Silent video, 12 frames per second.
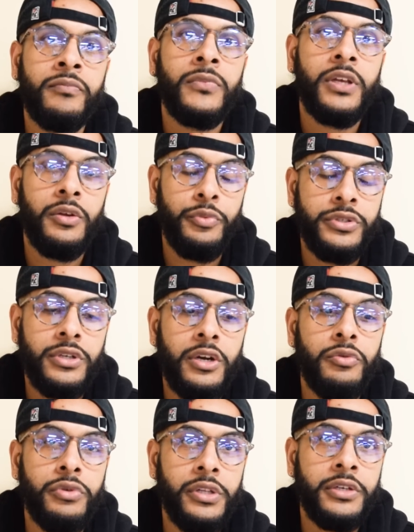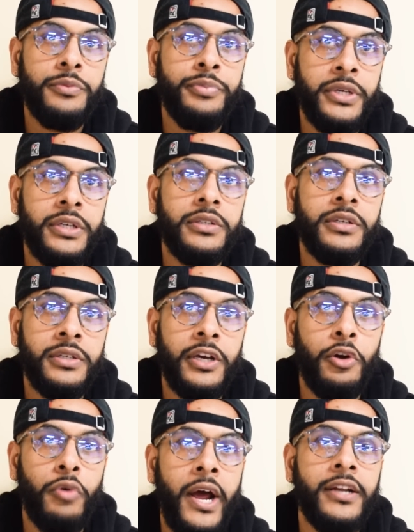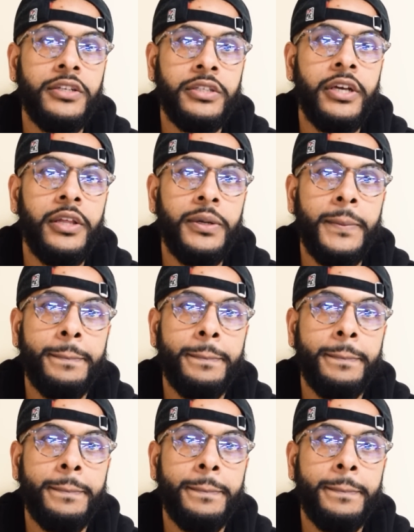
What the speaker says: And we started really competing and grinding together.